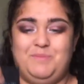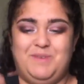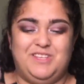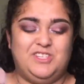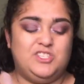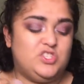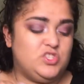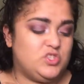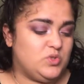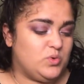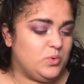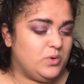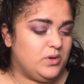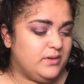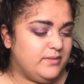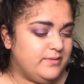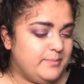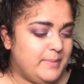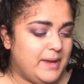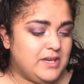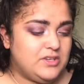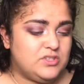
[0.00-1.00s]
It sort
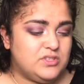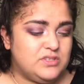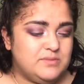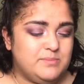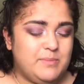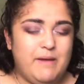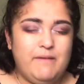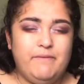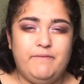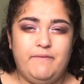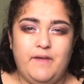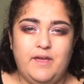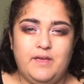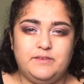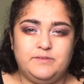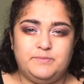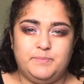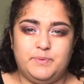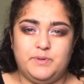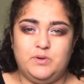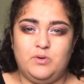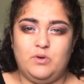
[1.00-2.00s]
of matches my
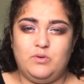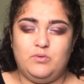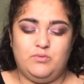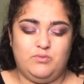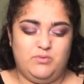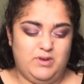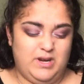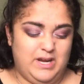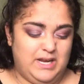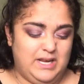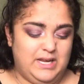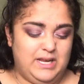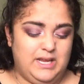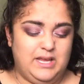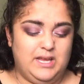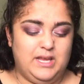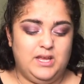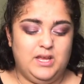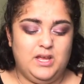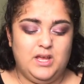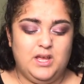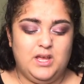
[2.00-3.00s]
face, but not
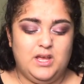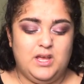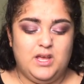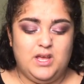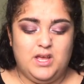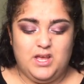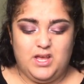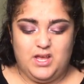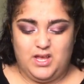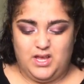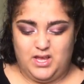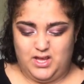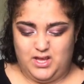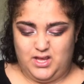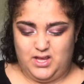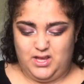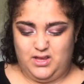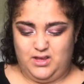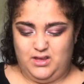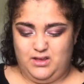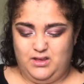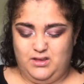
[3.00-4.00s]
really.
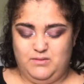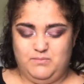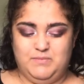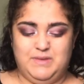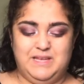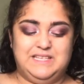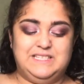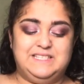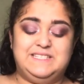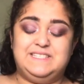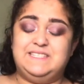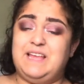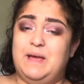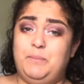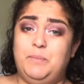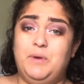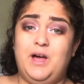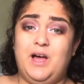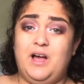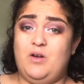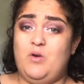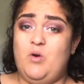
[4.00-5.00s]
In
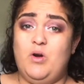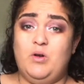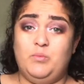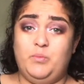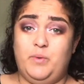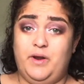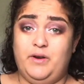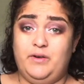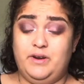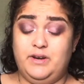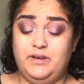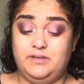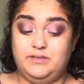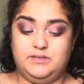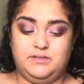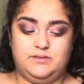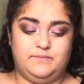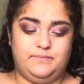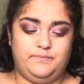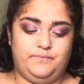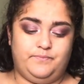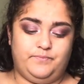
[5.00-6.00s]
summer, I can't wear it.
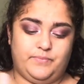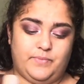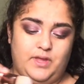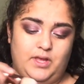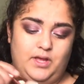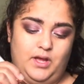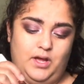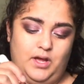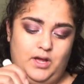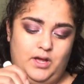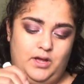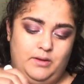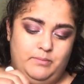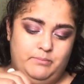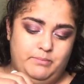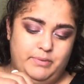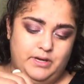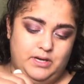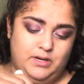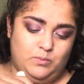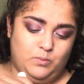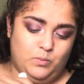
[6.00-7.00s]

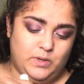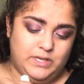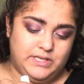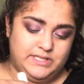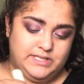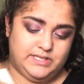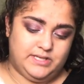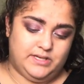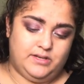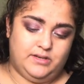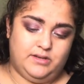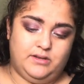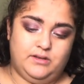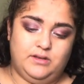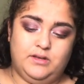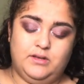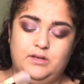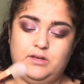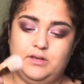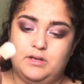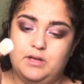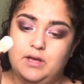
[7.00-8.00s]
But in winter,
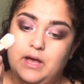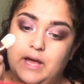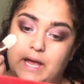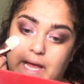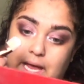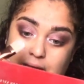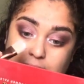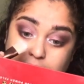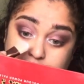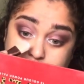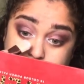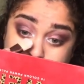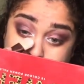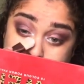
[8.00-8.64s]
I